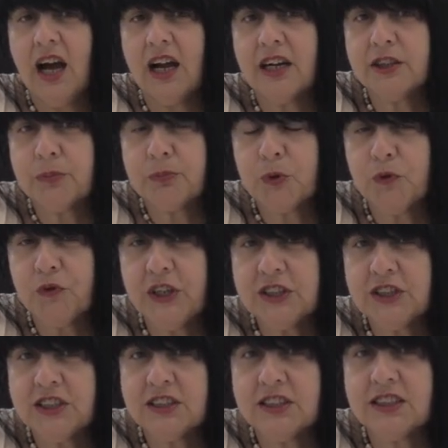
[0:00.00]
are the
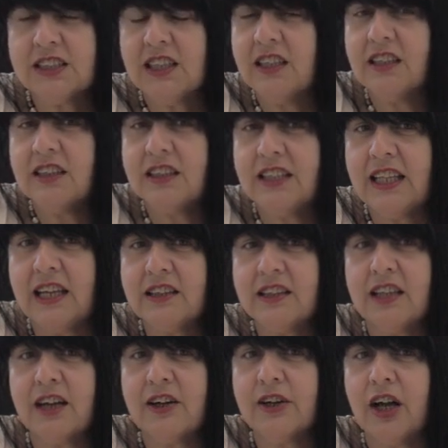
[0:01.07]
professions that
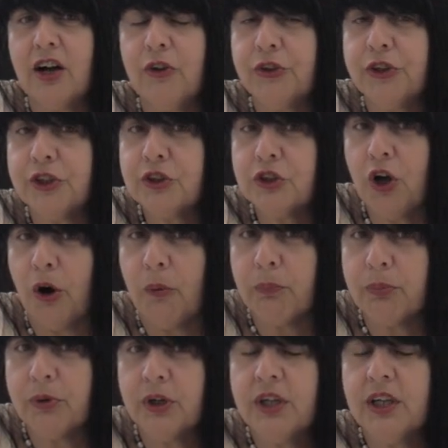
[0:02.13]
are on the
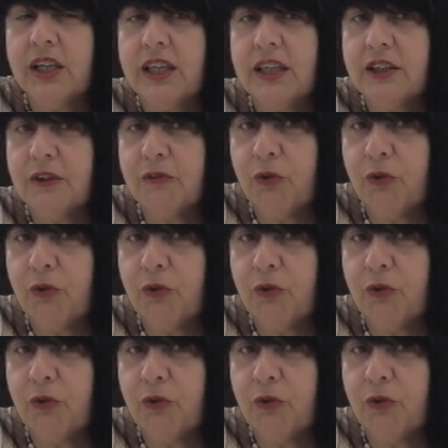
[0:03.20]
top in the